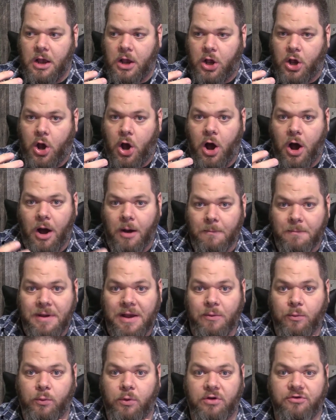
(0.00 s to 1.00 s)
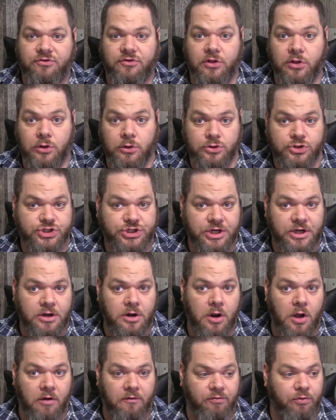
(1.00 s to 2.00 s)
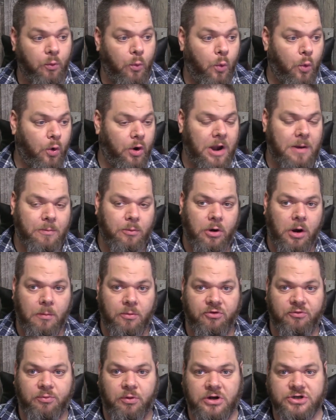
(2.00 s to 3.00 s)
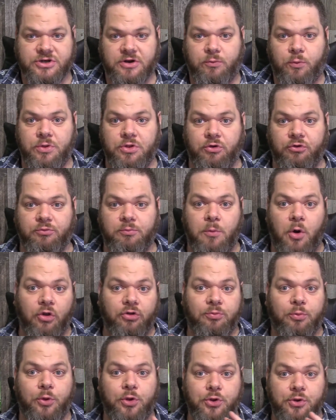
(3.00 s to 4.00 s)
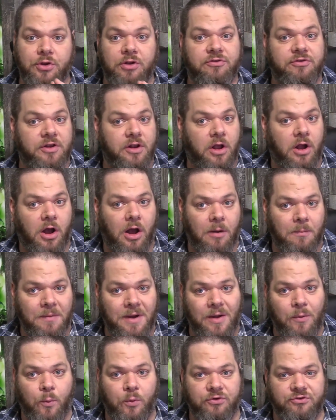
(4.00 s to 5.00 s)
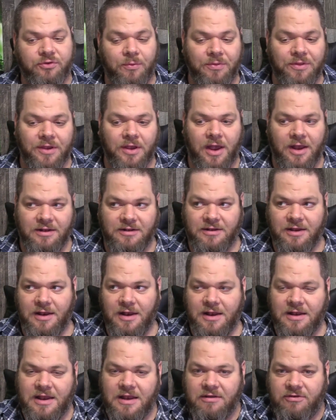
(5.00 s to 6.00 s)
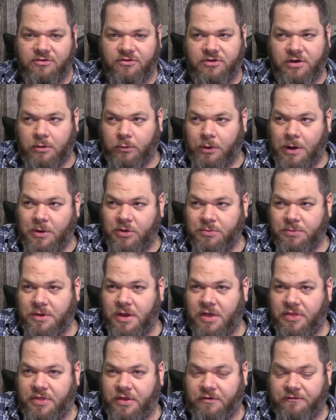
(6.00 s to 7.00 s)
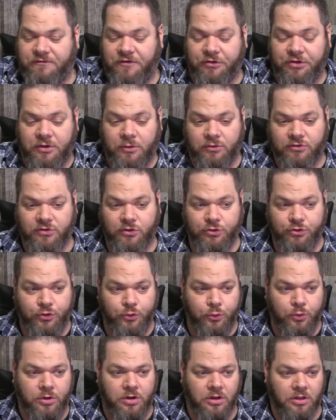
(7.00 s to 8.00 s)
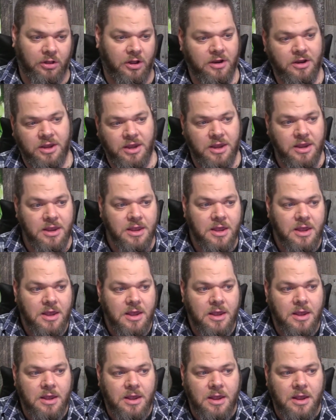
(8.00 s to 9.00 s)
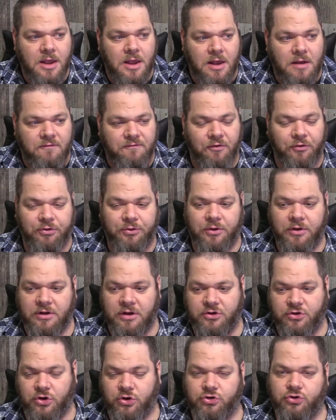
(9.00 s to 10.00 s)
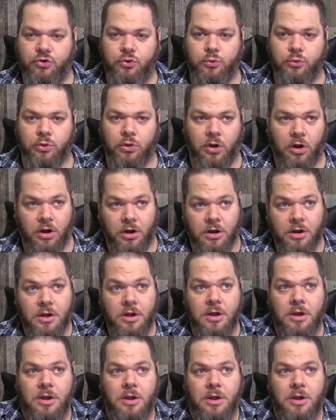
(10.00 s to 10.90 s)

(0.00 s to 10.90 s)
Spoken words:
combat resolution of the Warhammer Armies project, when there's multiple units in a combat, was something it didn't sit right with me. I felt it was a little too clunky. Felt that it took too long.